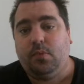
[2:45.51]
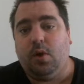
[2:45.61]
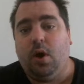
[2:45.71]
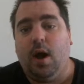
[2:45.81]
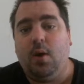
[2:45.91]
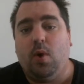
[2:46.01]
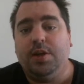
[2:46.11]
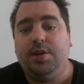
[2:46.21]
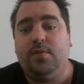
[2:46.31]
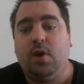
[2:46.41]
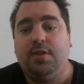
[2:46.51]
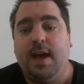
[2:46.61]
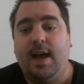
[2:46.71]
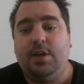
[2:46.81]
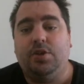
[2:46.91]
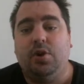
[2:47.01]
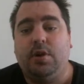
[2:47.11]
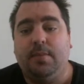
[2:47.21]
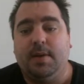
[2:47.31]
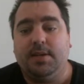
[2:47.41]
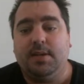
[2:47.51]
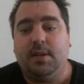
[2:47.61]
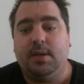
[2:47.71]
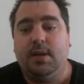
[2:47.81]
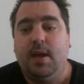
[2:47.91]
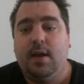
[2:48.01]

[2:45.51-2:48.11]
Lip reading: All right, once you've got that, you document it